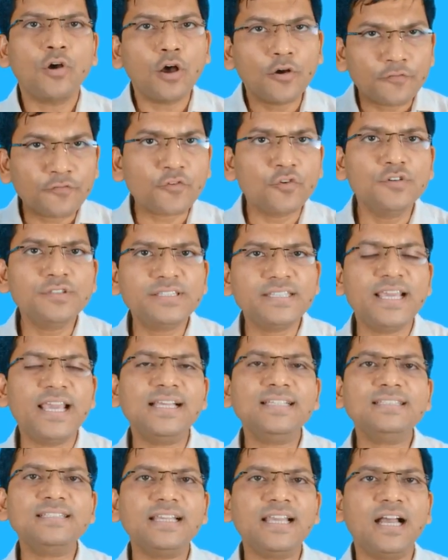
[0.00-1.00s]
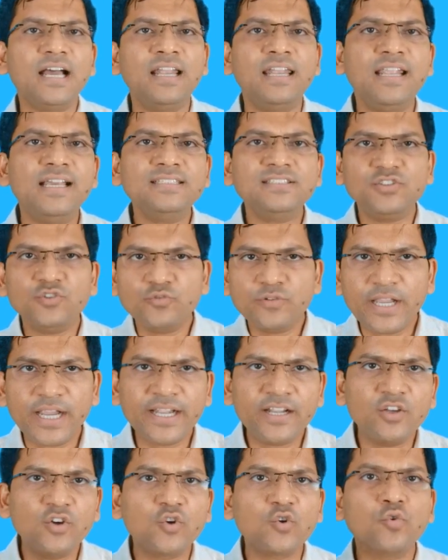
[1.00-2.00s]
Of course, yes, unless you
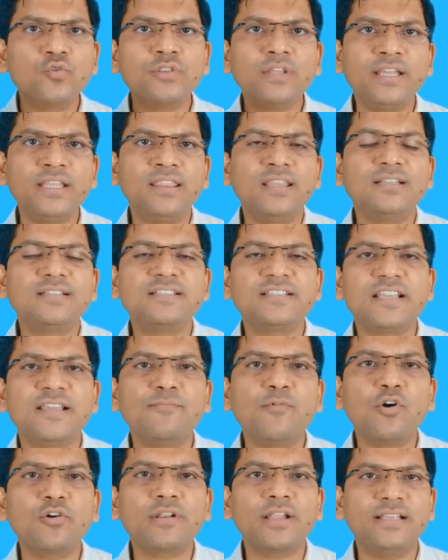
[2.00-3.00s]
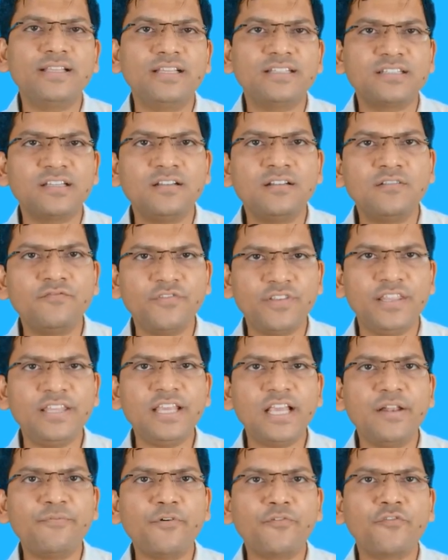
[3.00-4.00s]
get growth in that same organization with
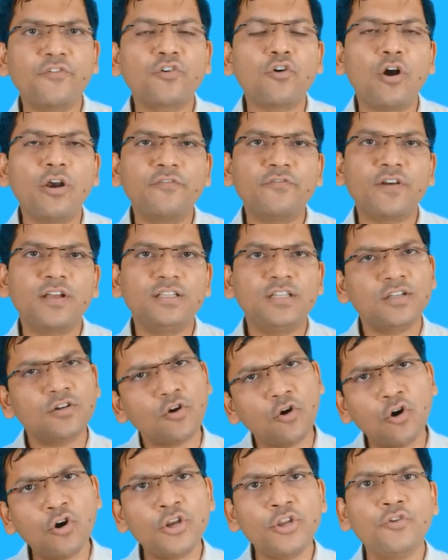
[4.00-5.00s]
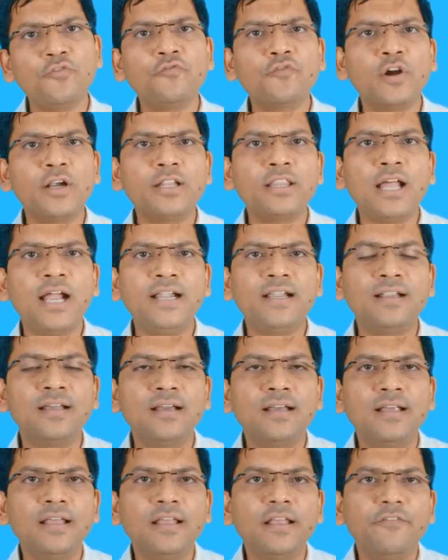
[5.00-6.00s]
the help of a godfather, or you got that
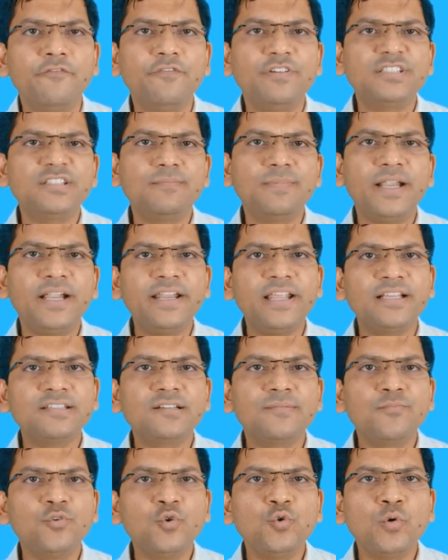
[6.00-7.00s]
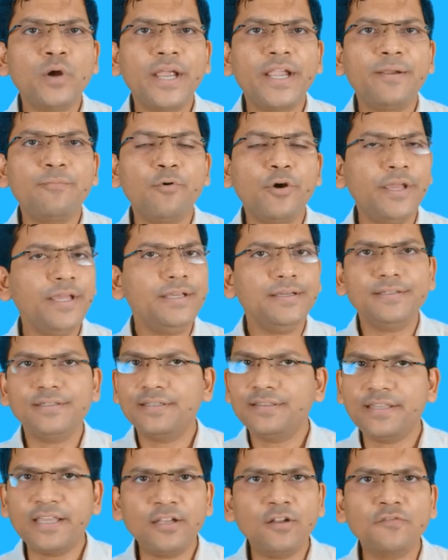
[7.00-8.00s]
visibility as a blue-eyed boy,
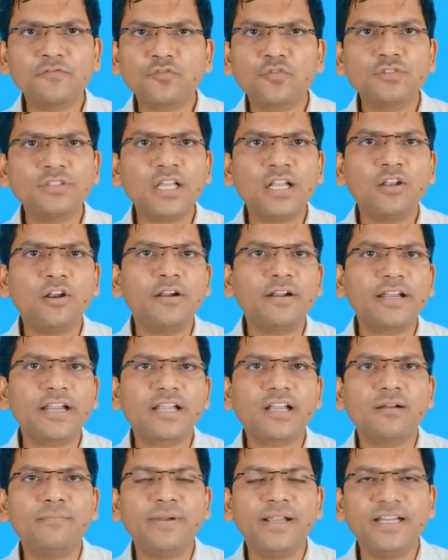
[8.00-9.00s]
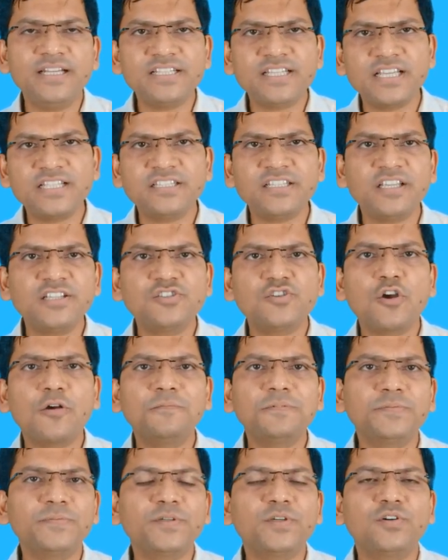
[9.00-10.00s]
then of course I'll not recommend changing
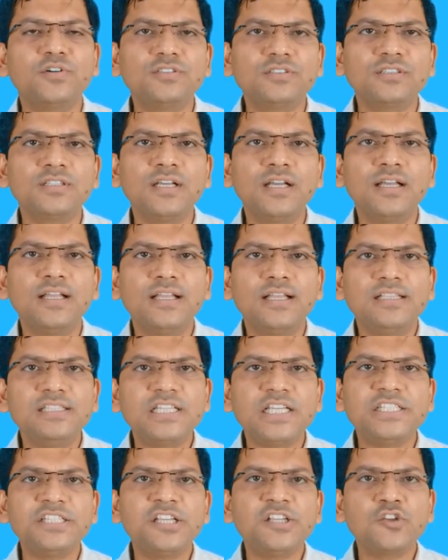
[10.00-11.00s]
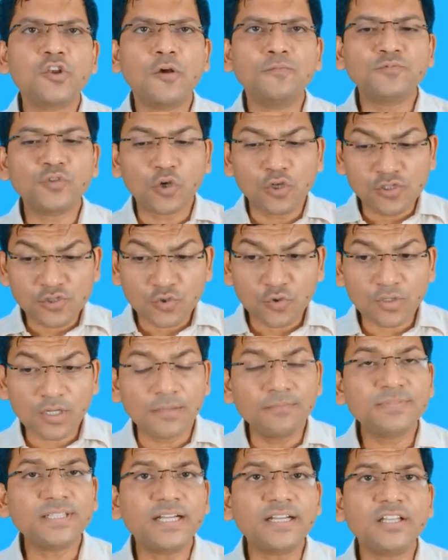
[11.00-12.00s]
jobs, because changing jobs also
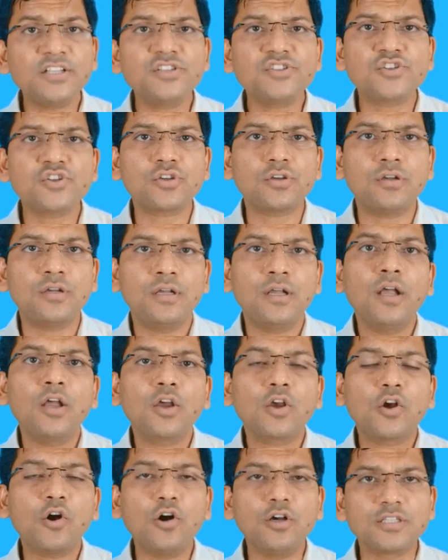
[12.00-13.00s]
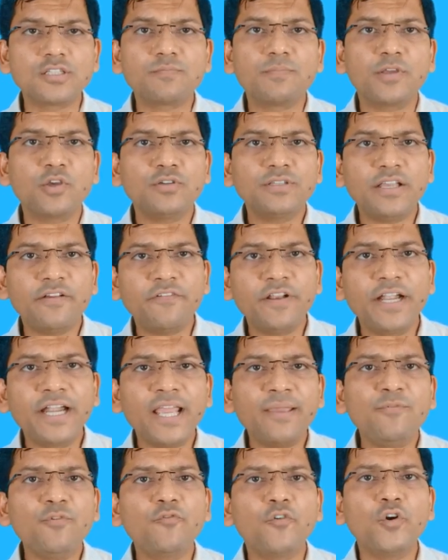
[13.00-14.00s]
comes at a cost, because every
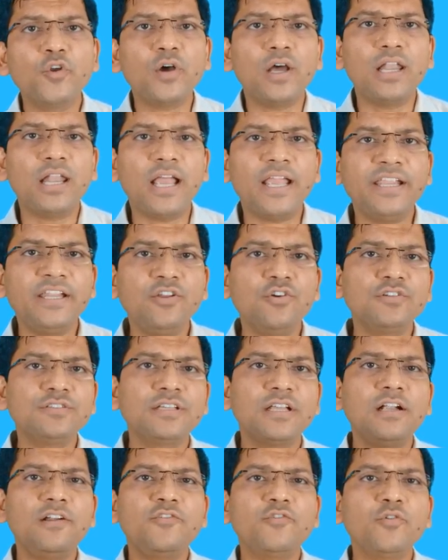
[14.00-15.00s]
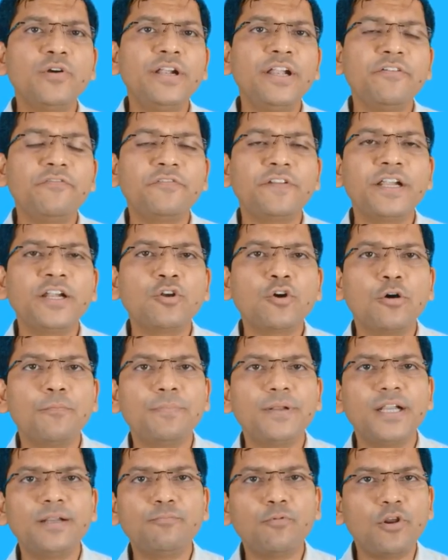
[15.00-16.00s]
time you go to align yourself to a different
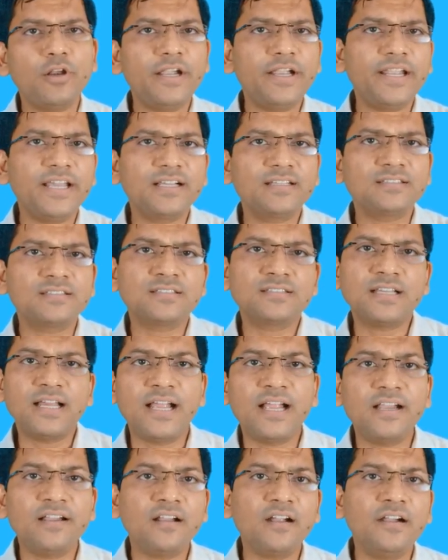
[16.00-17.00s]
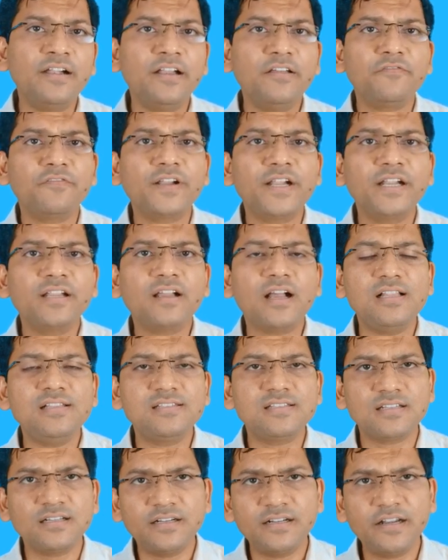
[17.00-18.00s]
corporate politics and a different
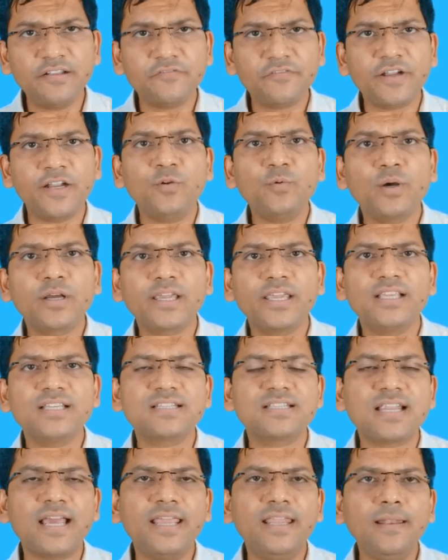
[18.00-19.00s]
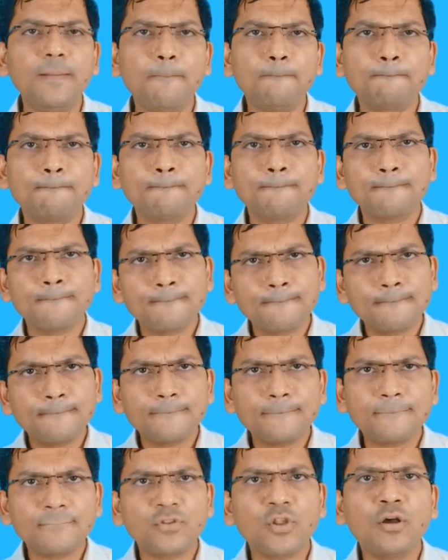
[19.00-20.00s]
culture, different working style,
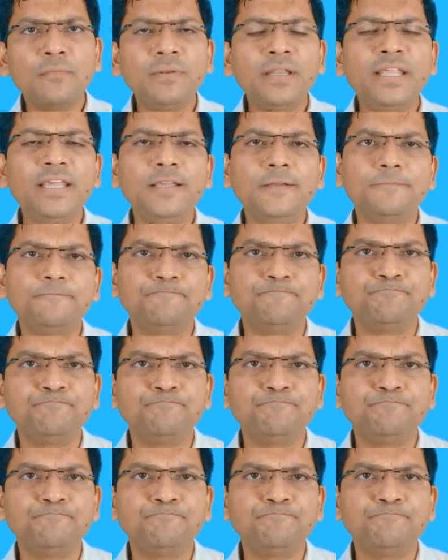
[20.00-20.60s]
normally